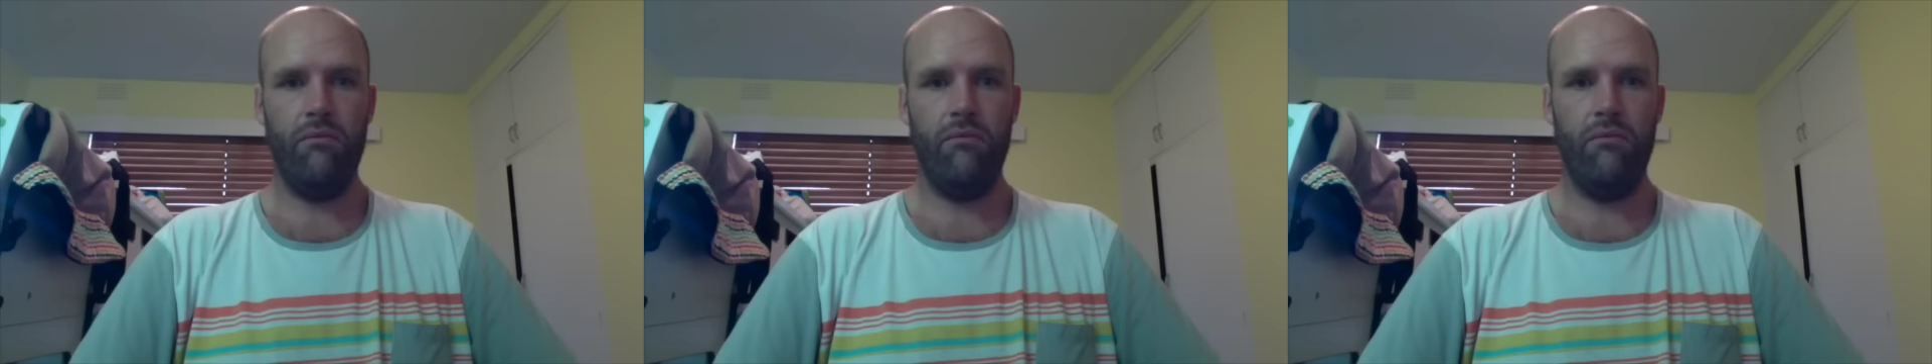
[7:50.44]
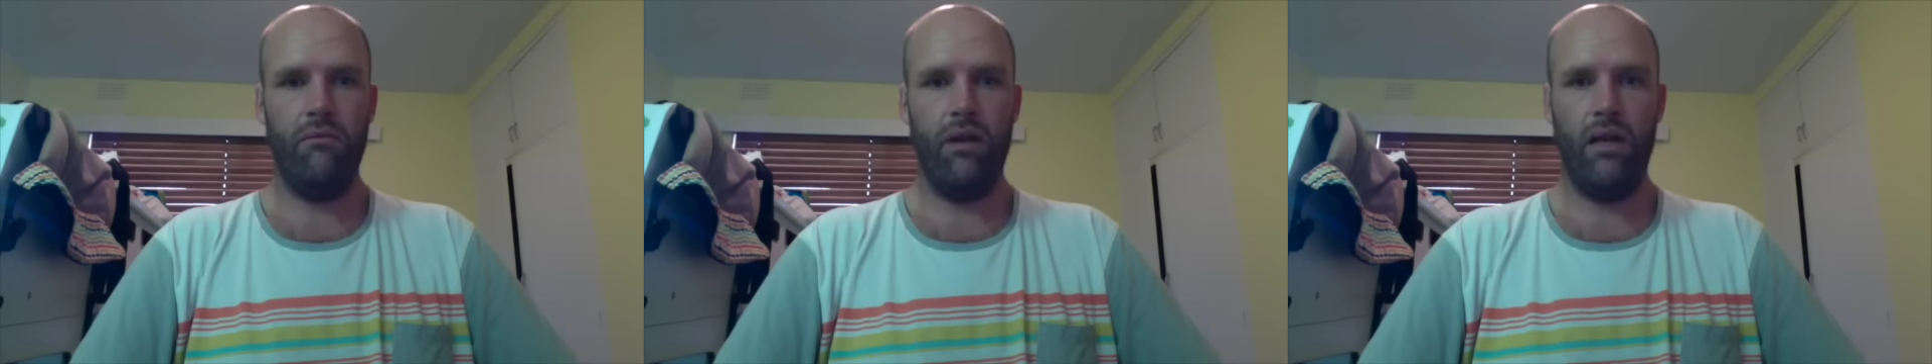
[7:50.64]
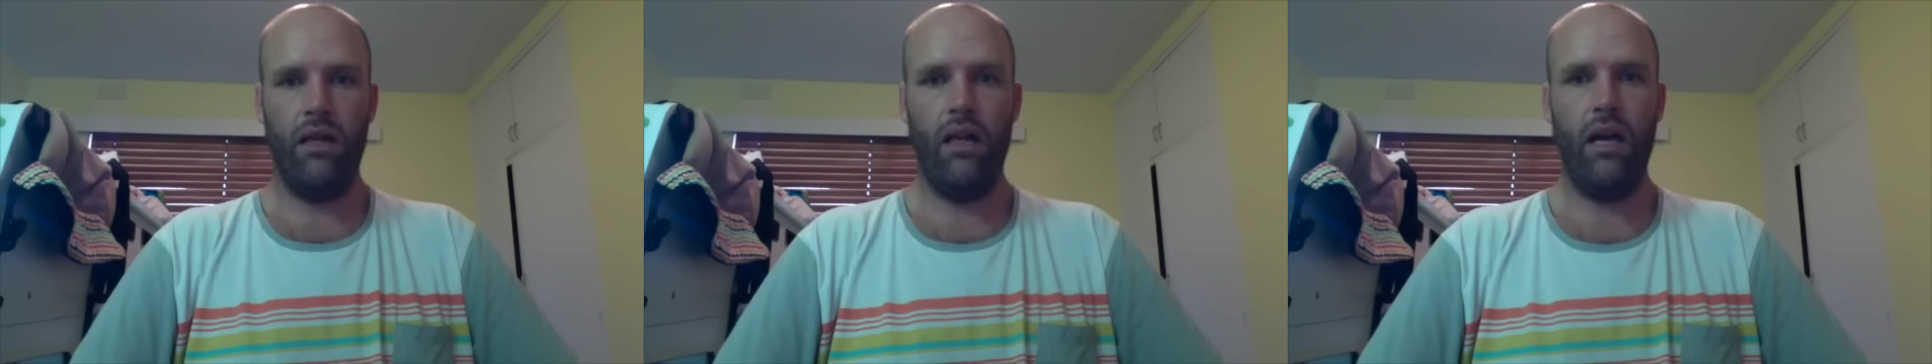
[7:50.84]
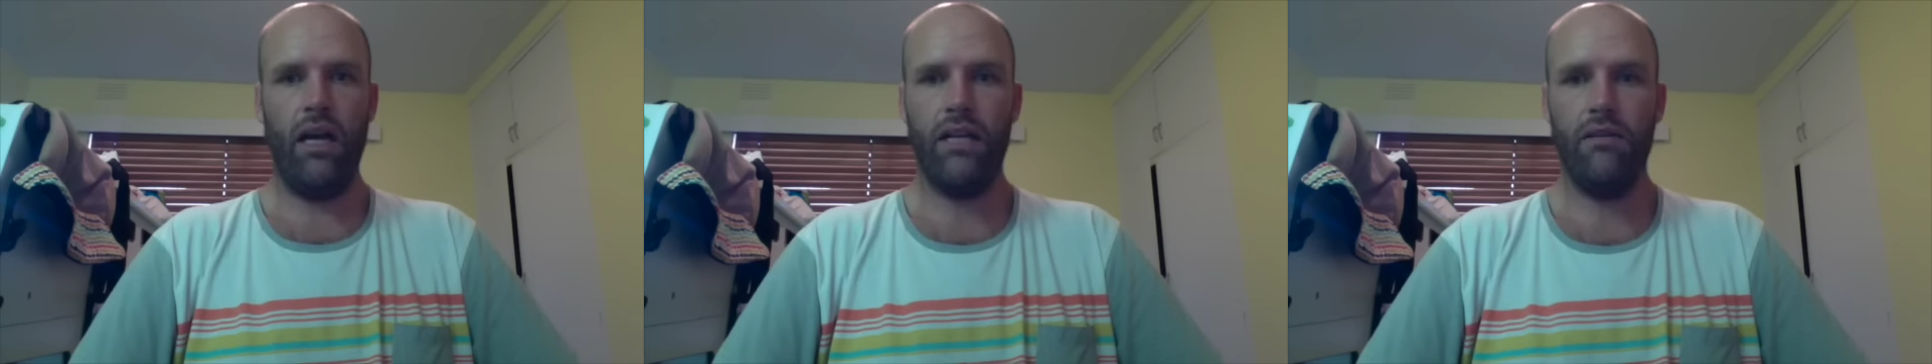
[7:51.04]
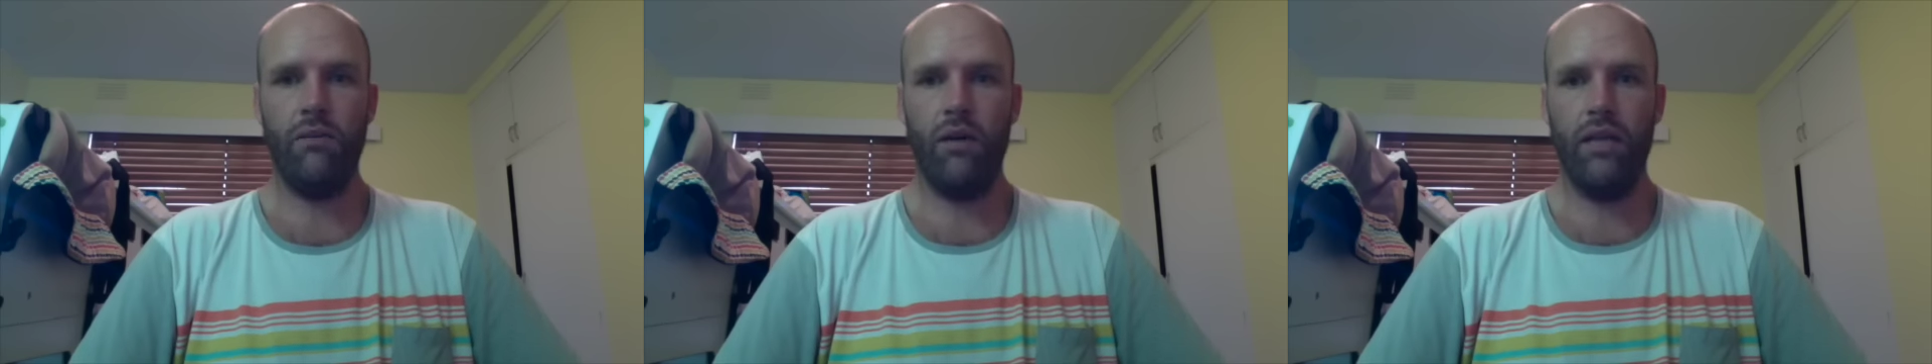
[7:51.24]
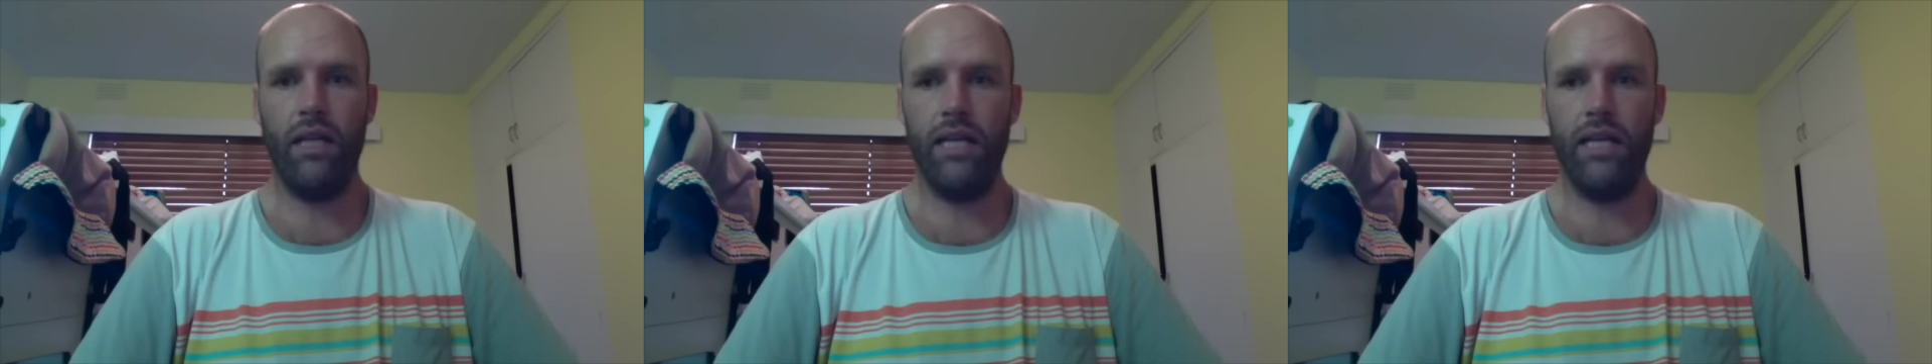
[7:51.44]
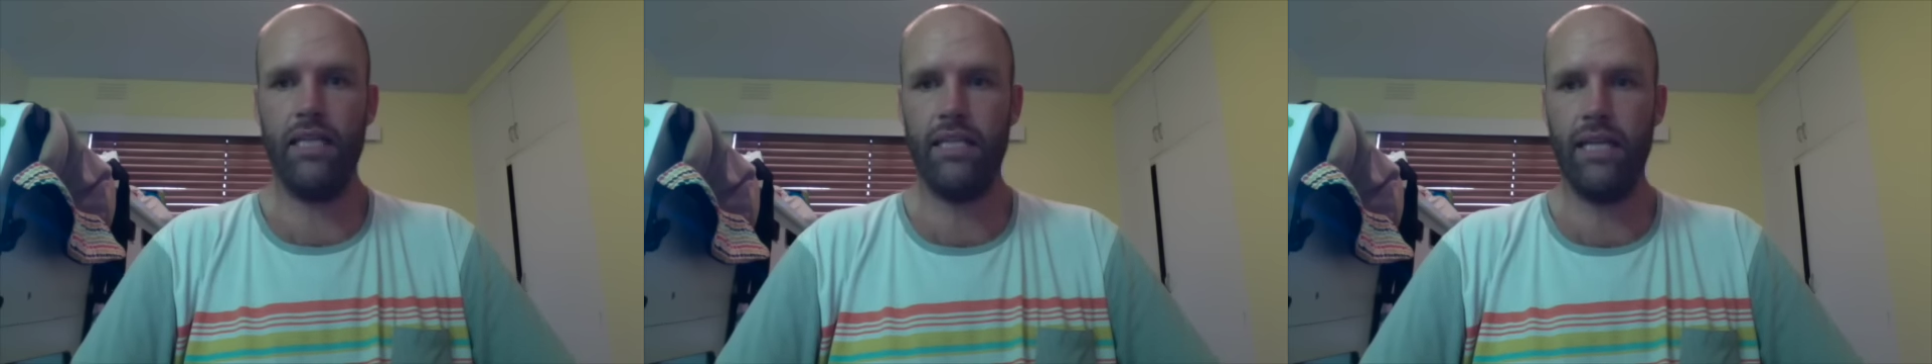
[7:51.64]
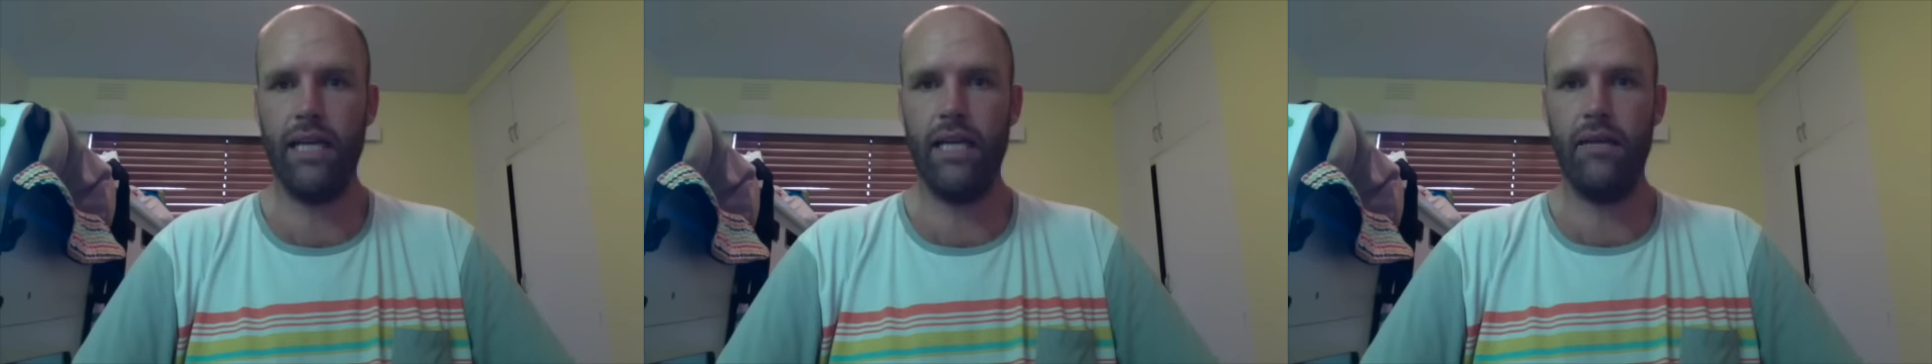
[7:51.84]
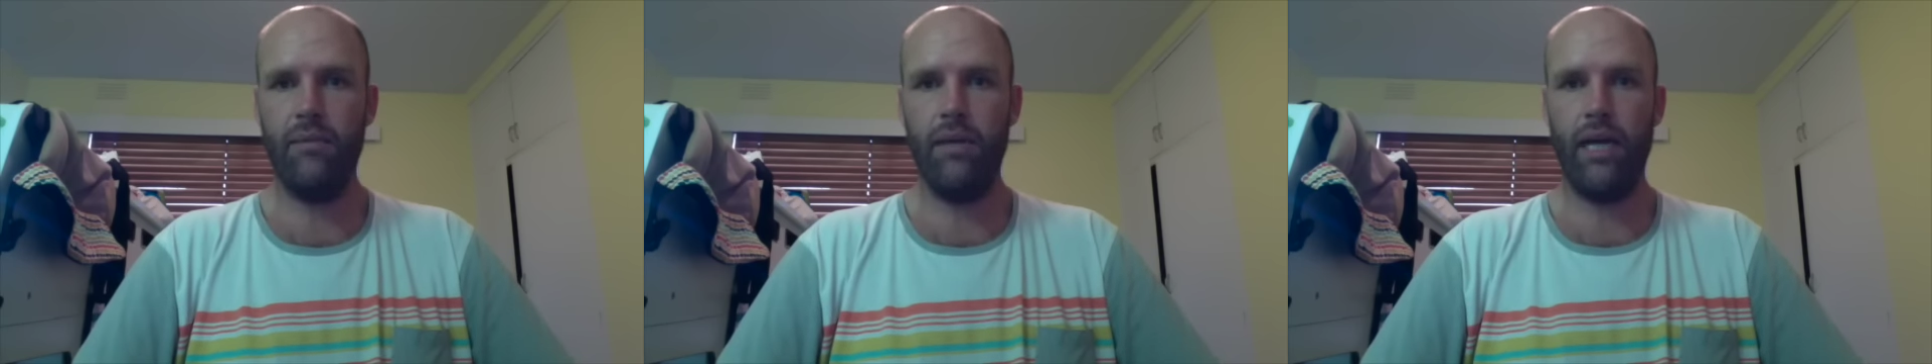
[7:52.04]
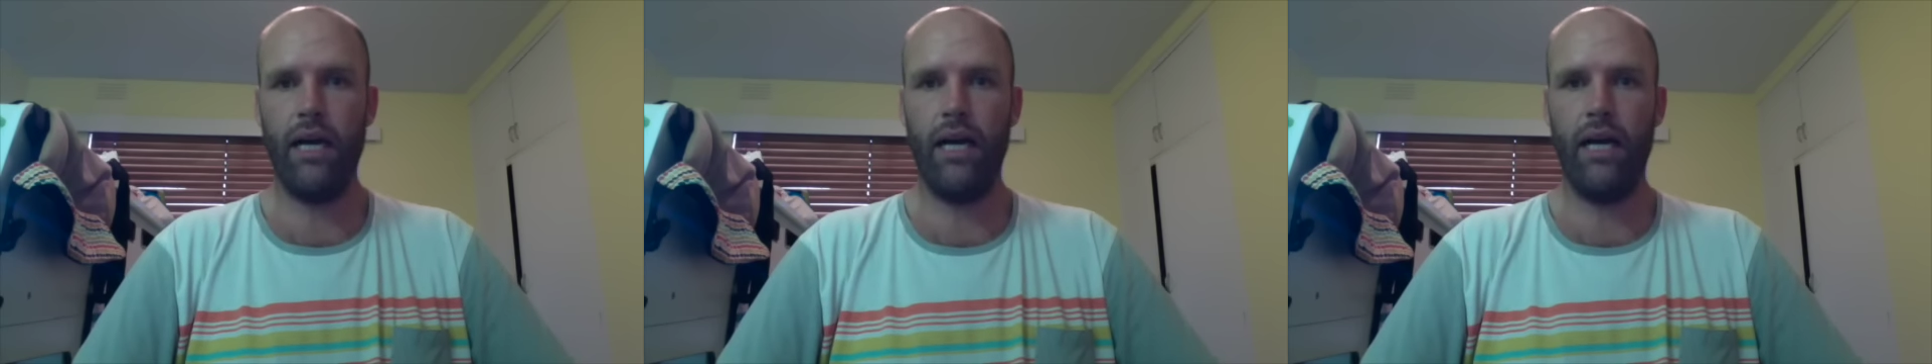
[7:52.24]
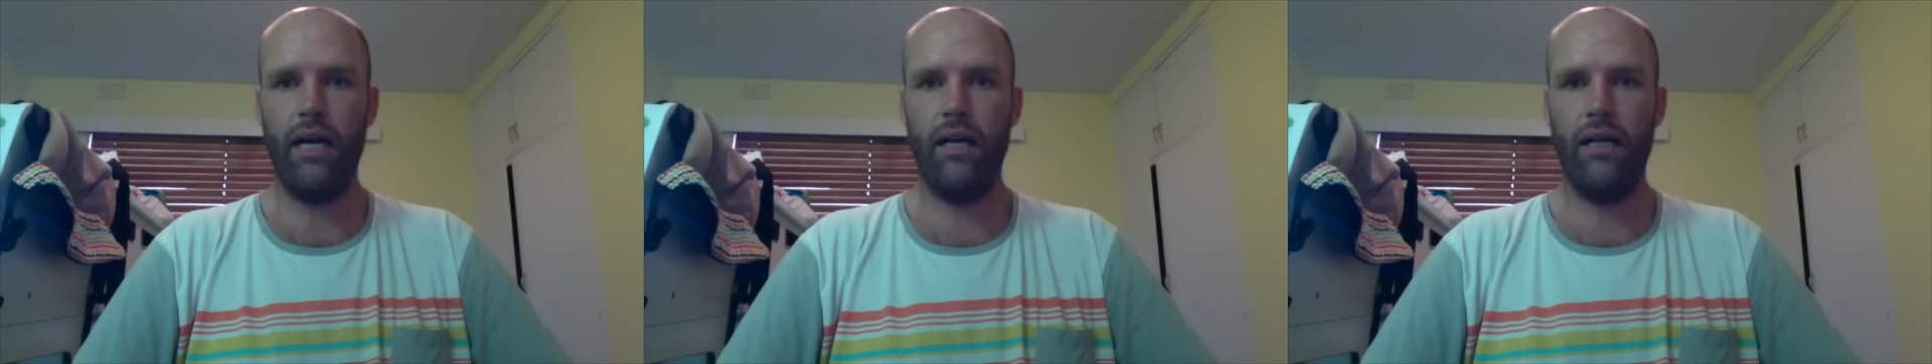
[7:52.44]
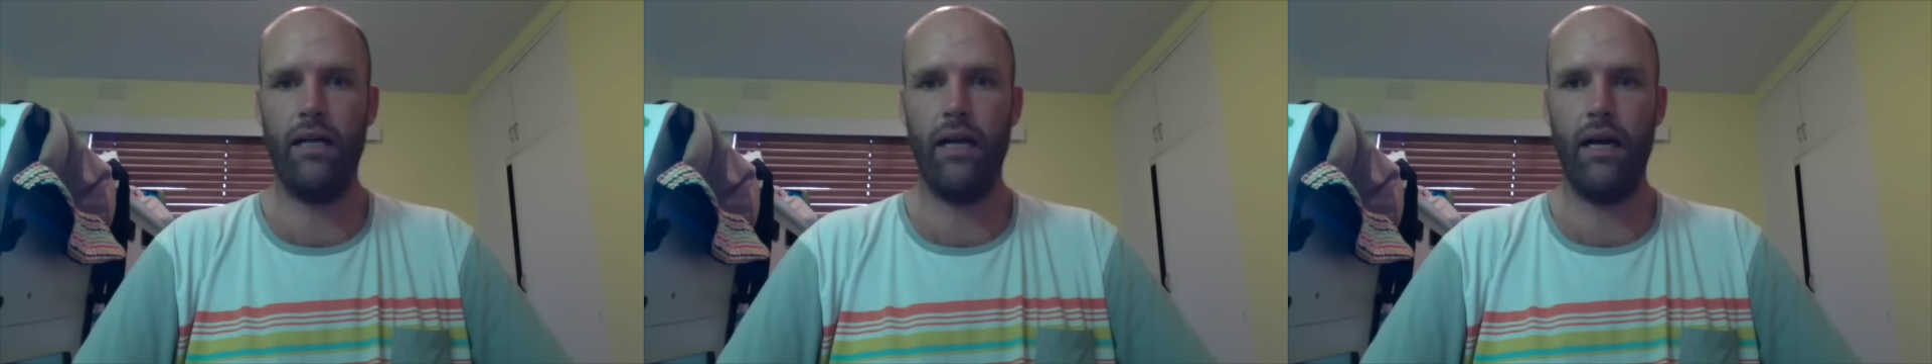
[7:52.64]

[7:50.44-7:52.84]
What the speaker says: liked what they said about